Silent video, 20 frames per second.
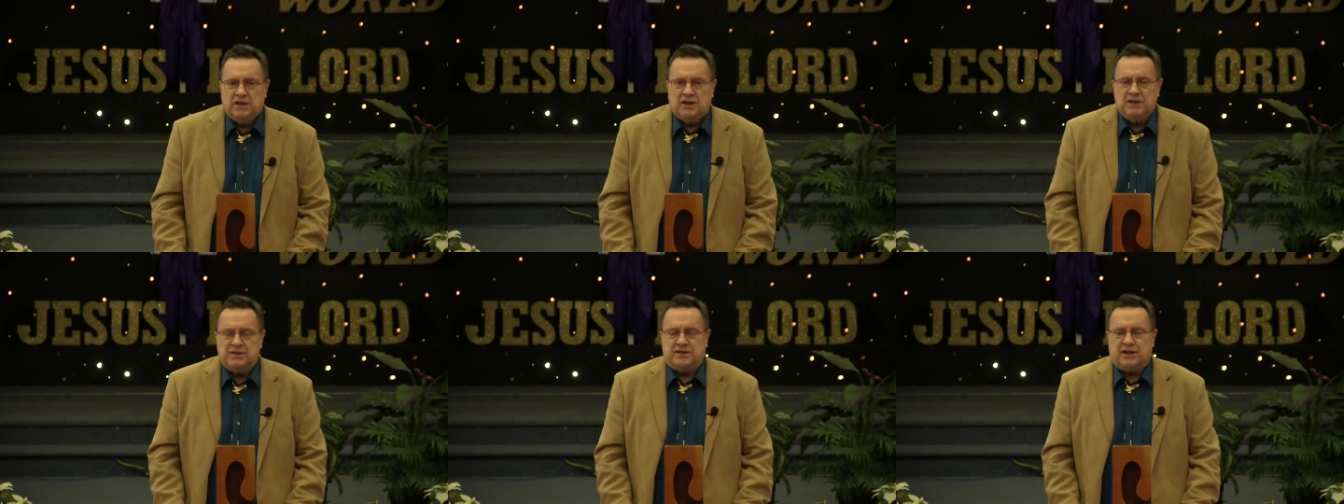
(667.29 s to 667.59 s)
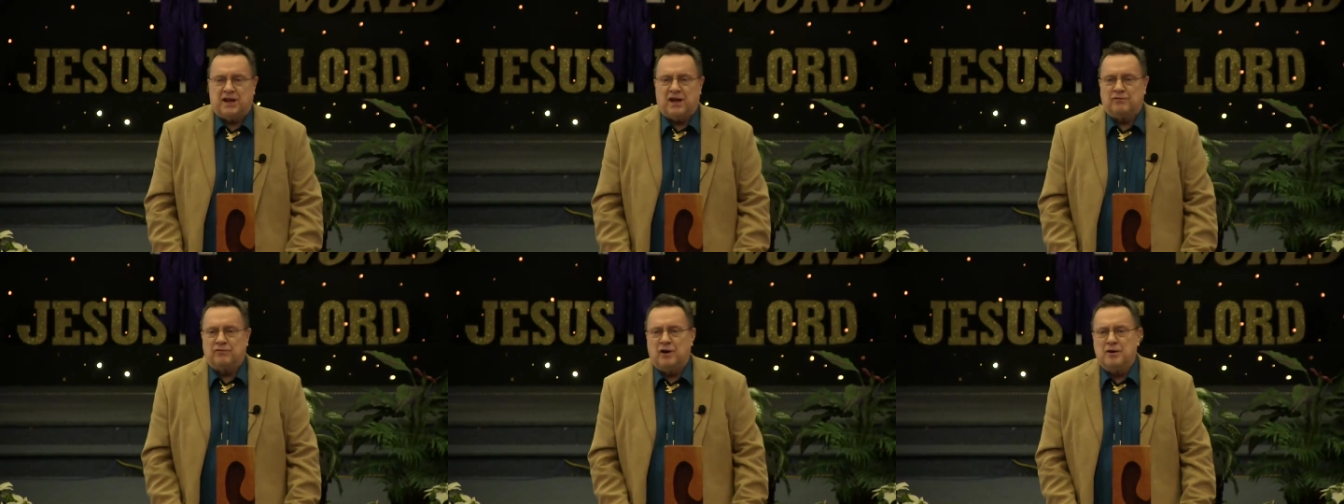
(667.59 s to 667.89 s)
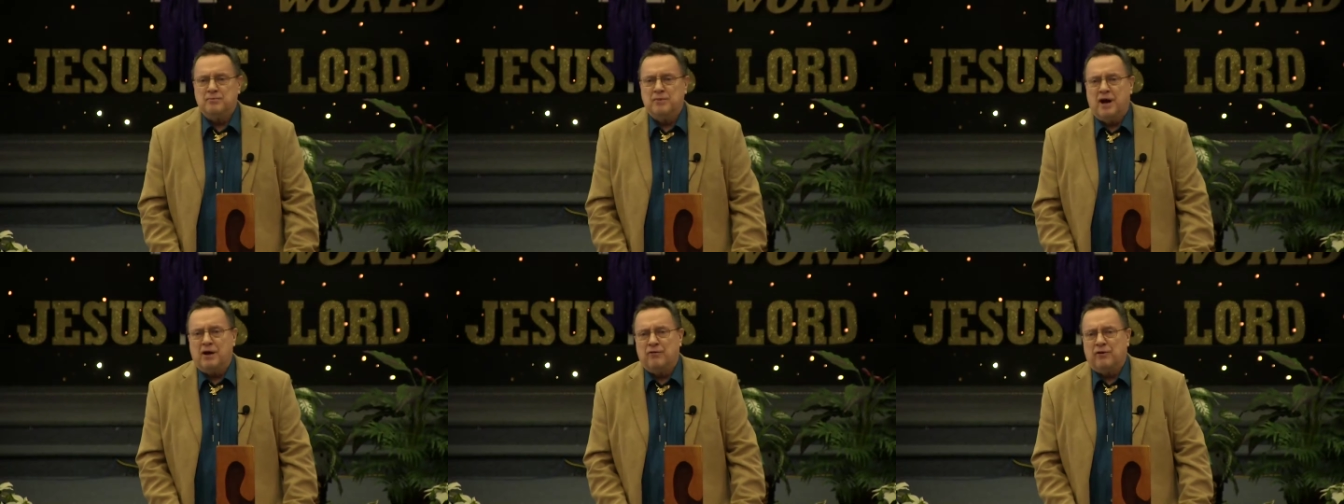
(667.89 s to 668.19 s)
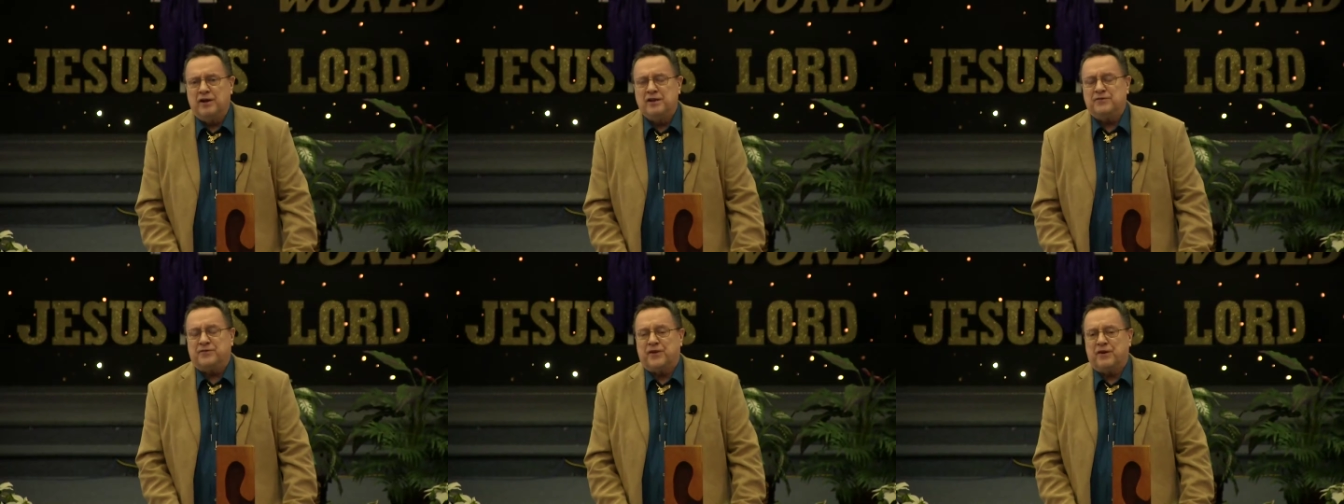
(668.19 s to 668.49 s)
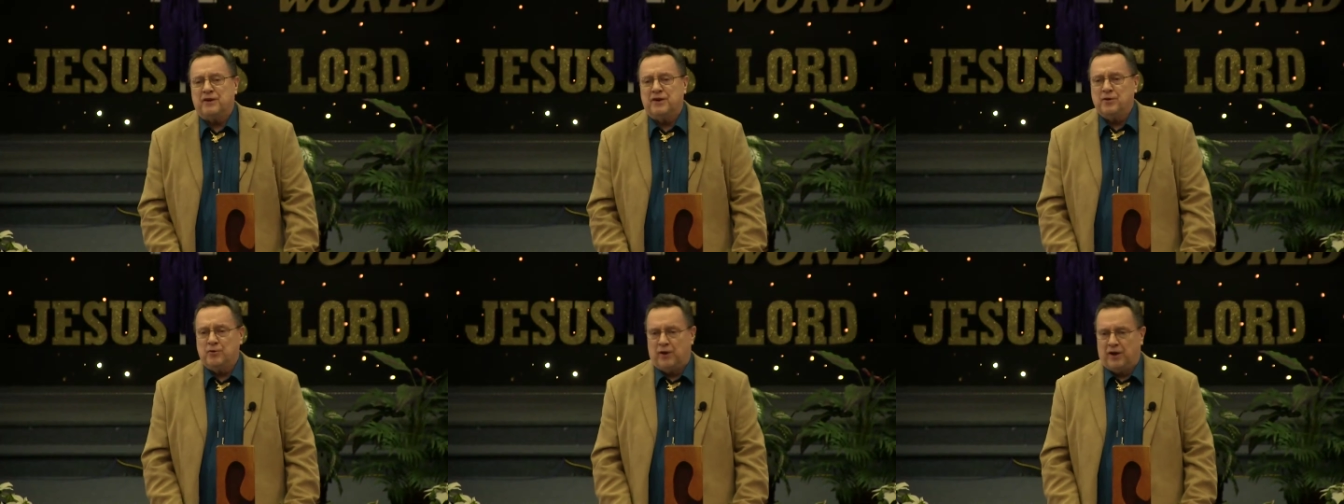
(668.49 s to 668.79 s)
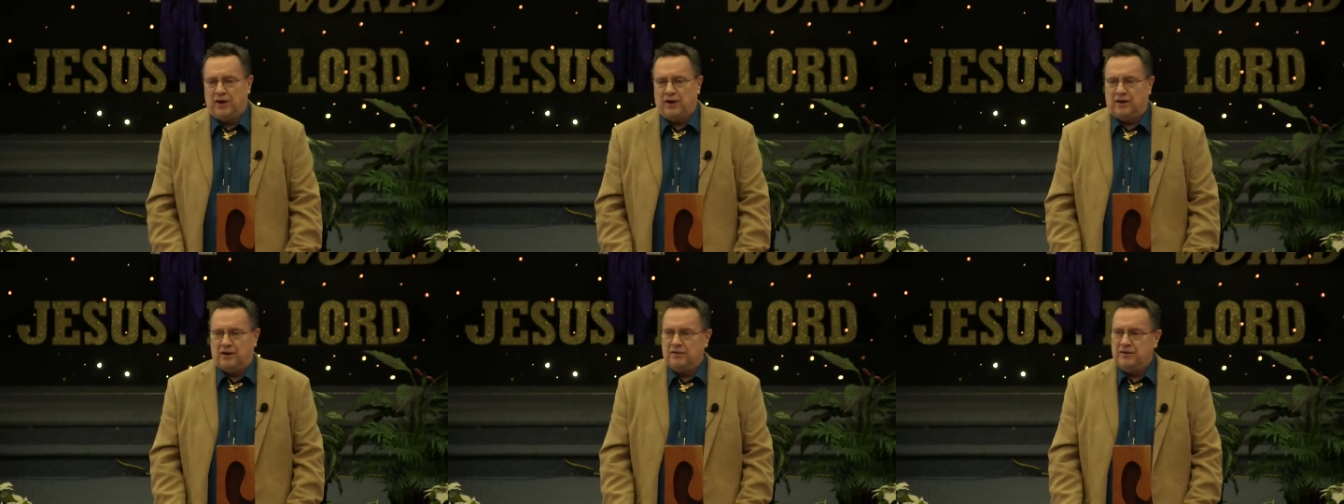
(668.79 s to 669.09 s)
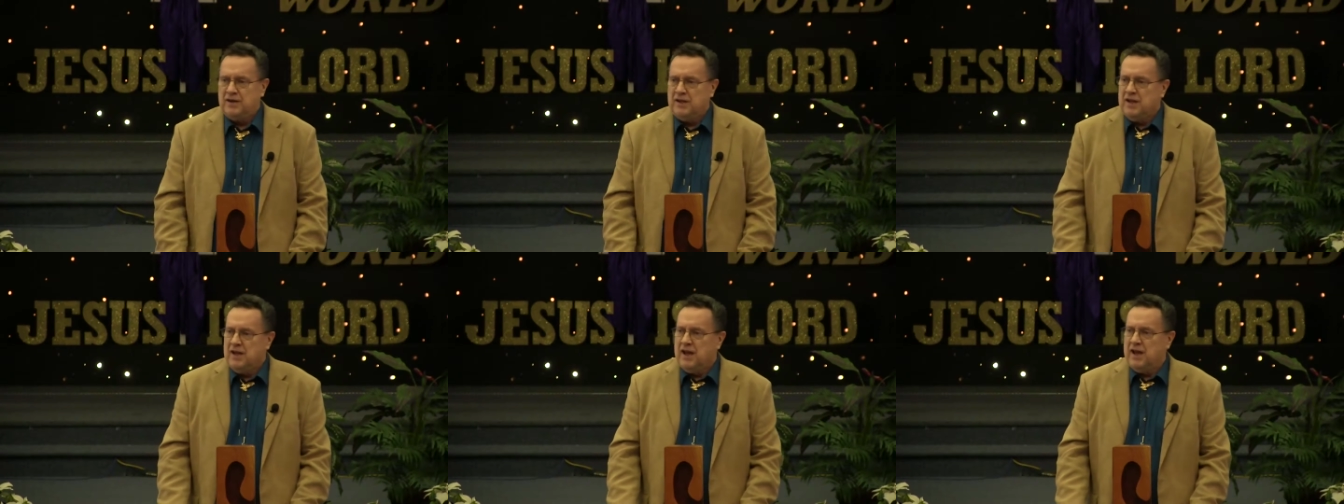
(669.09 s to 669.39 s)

He said, I run my race very well.